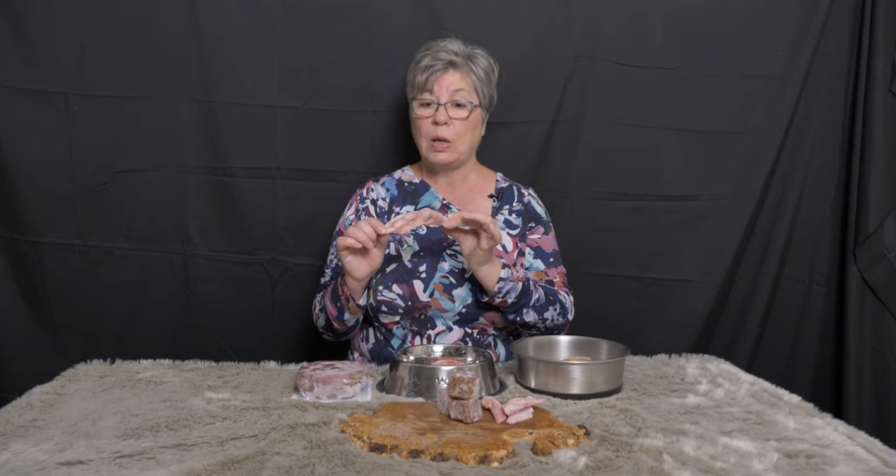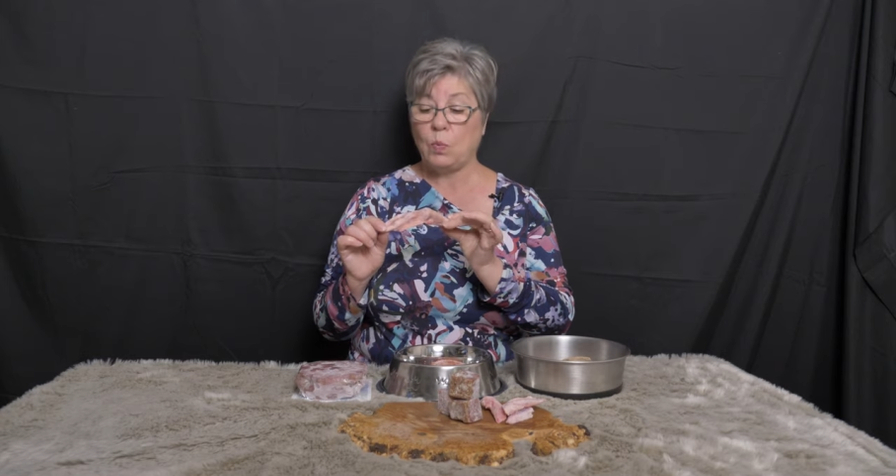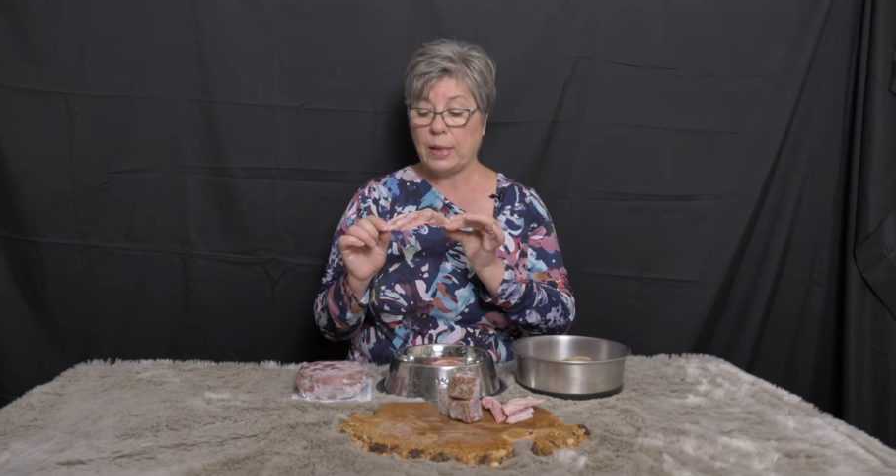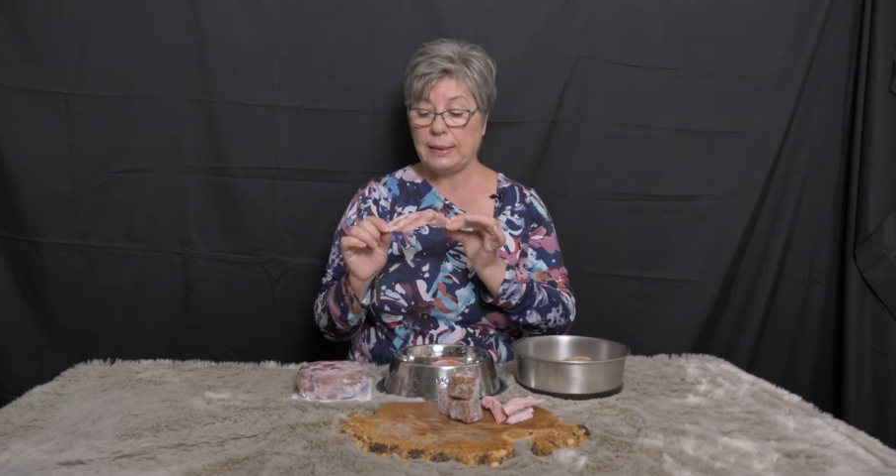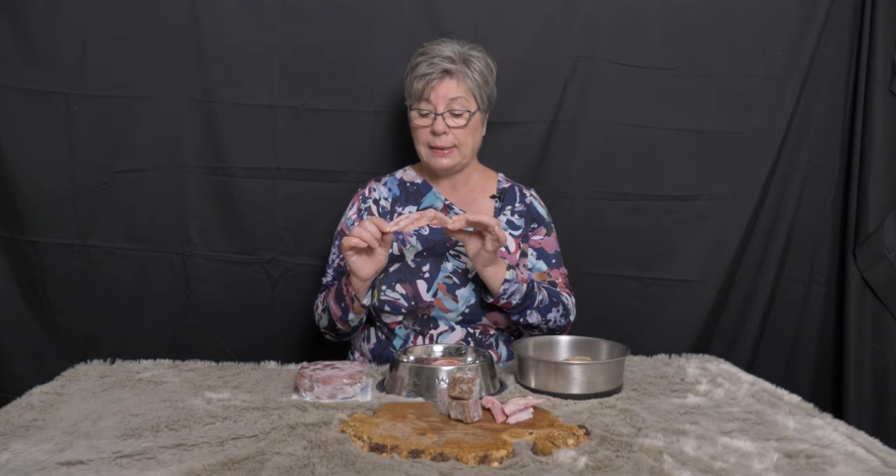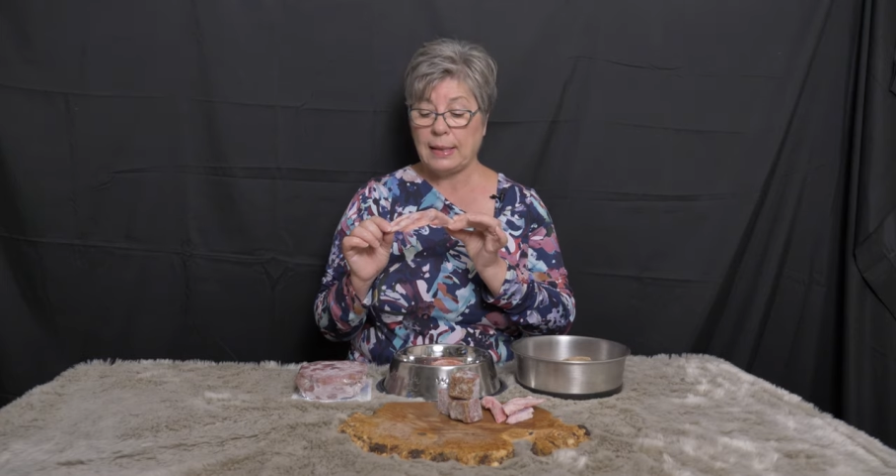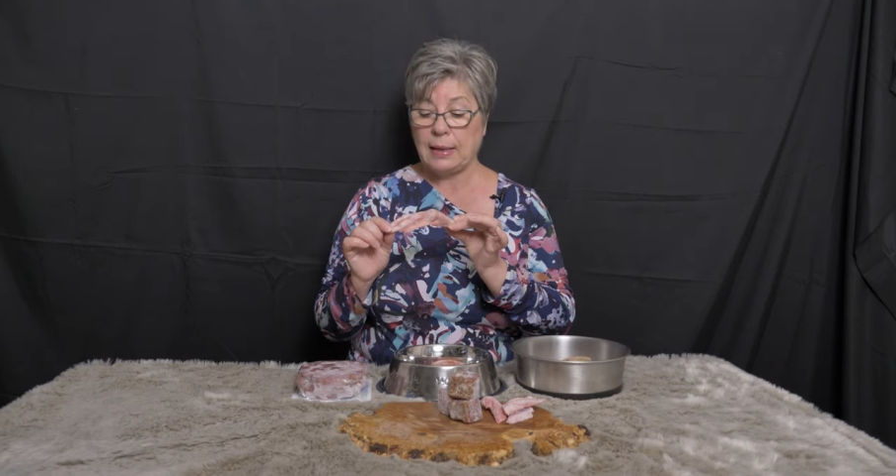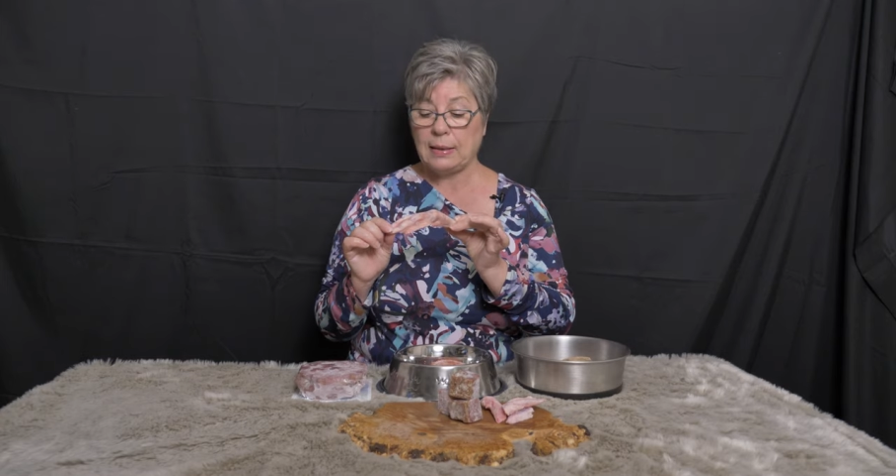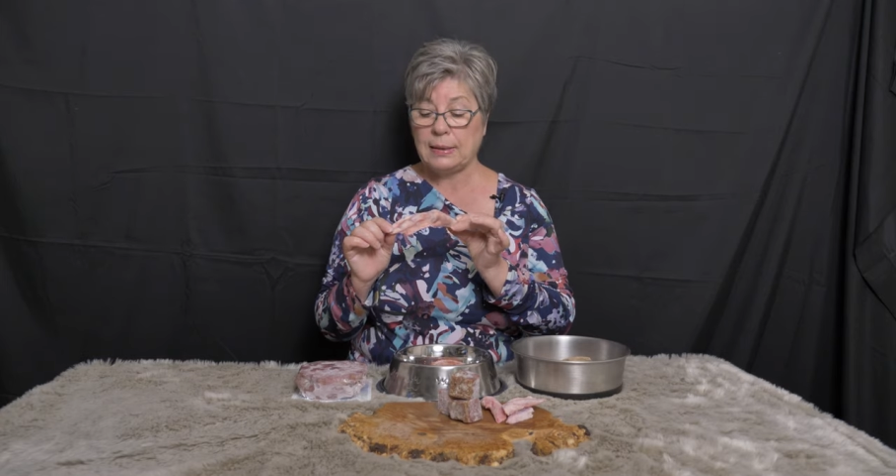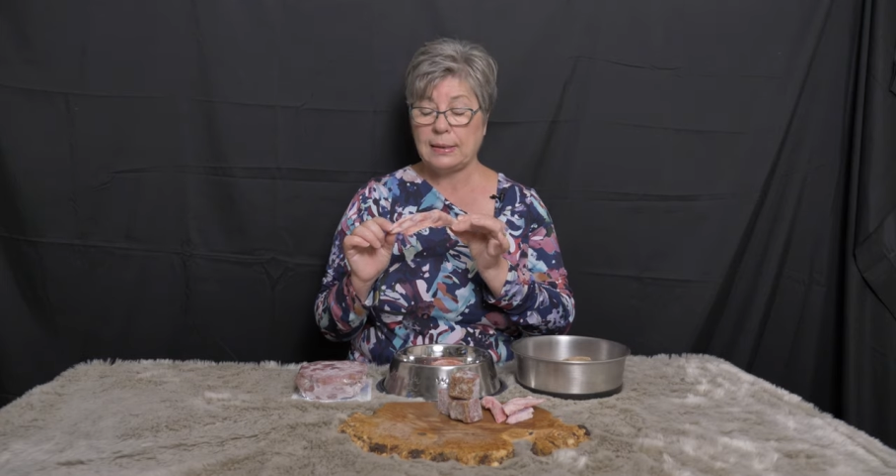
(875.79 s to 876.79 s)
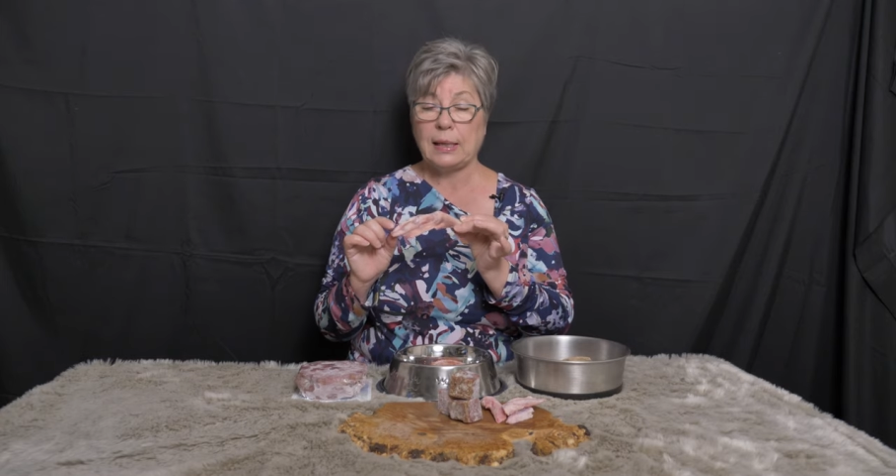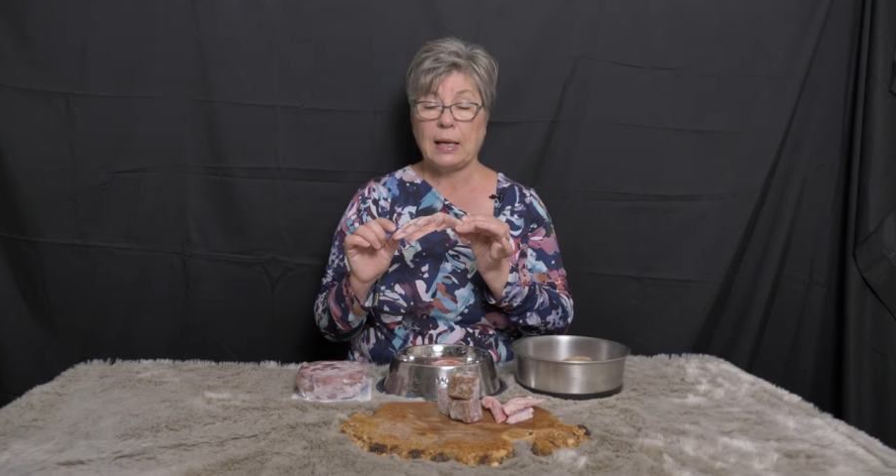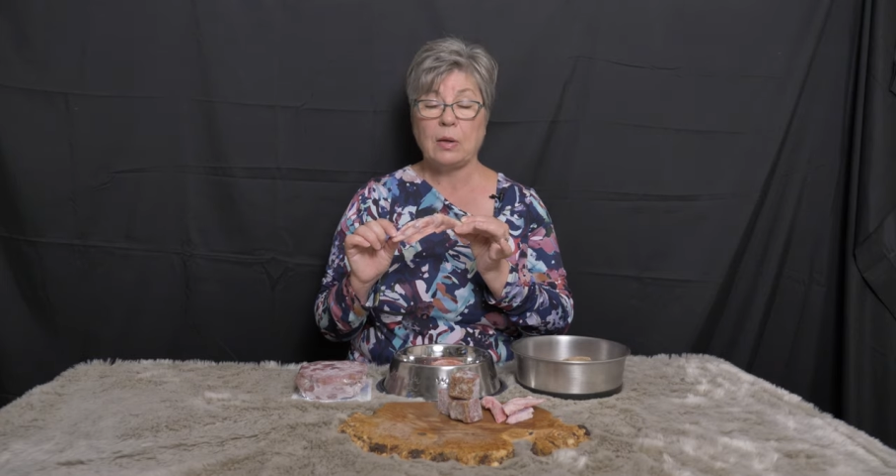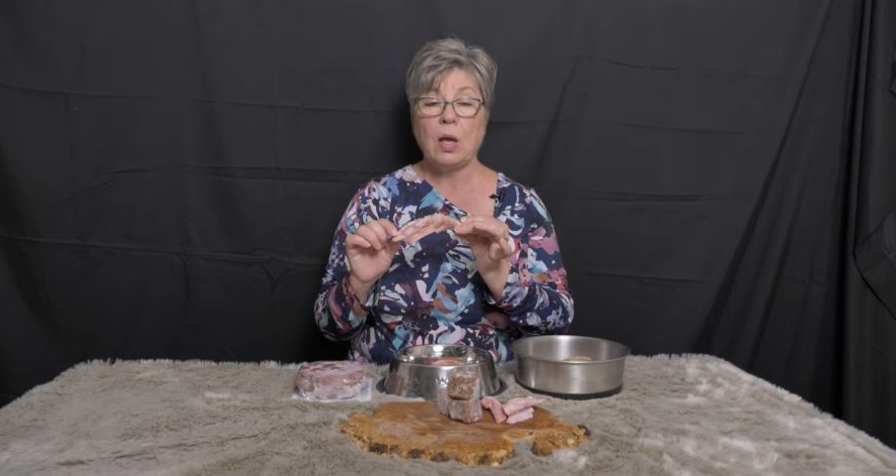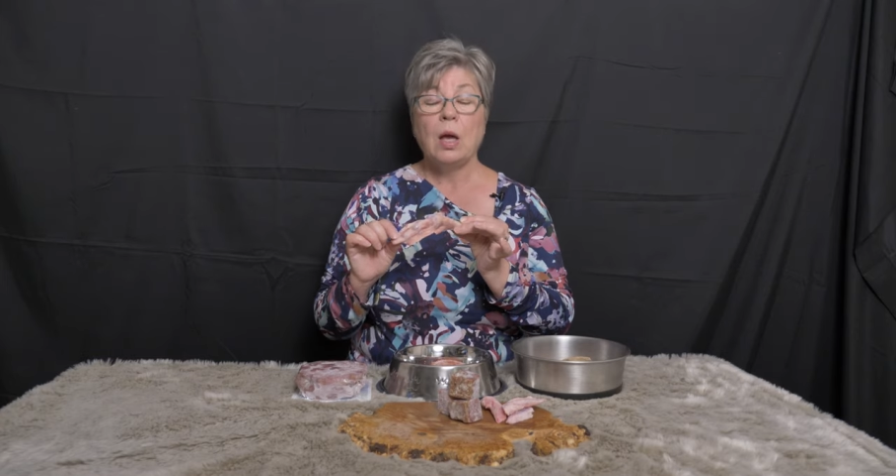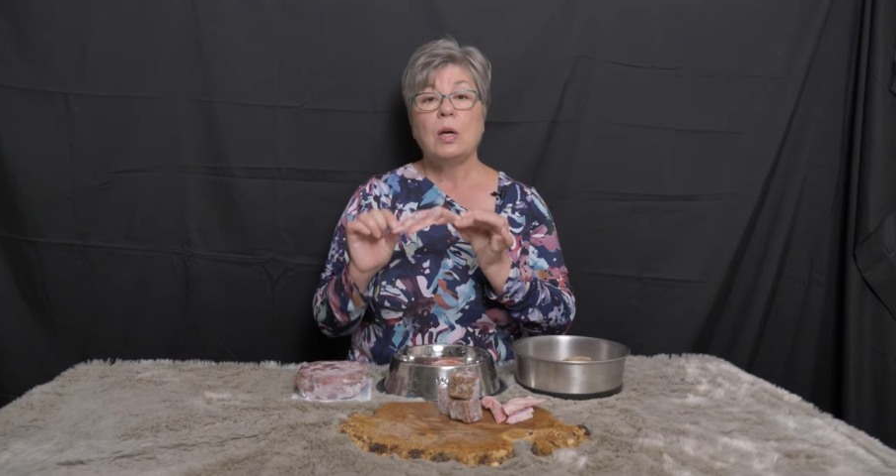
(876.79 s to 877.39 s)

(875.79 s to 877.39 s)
in one sitting.